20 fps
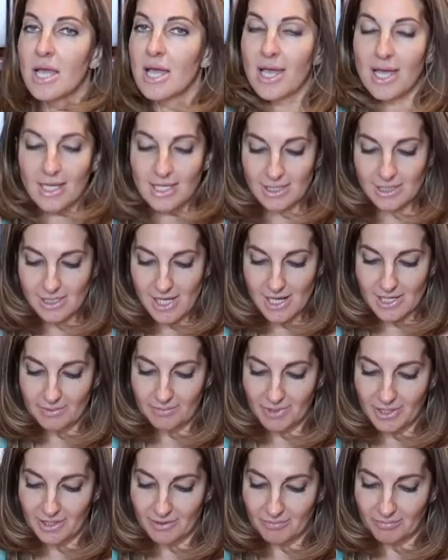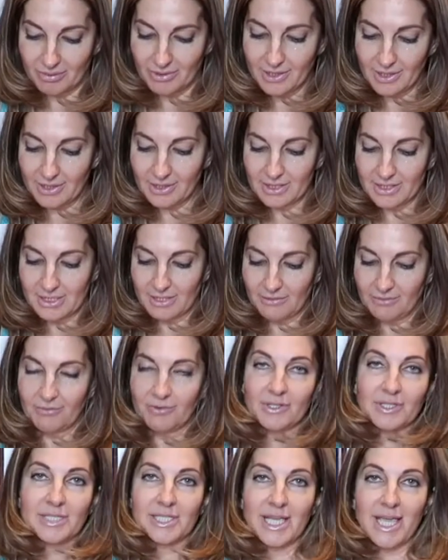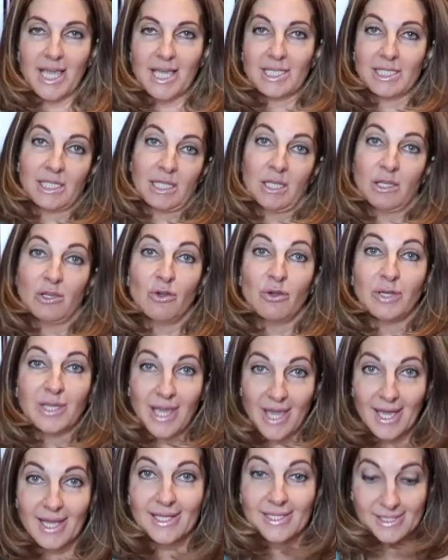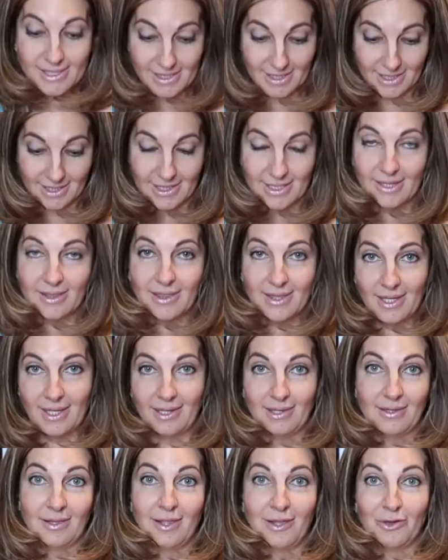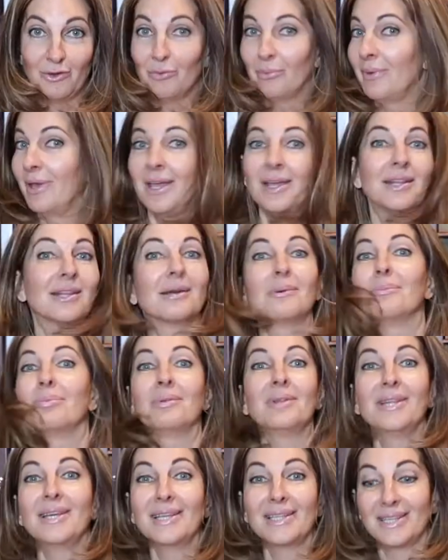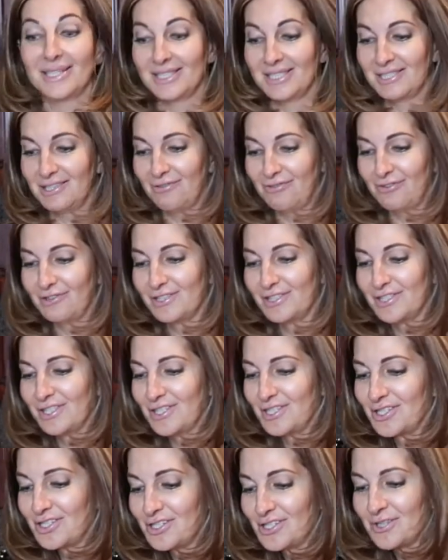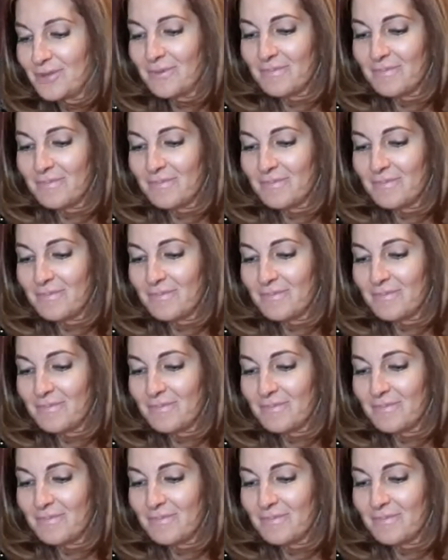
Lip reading: and it's gonna be completely different taste, and your guests gonna think that you made completely different dish.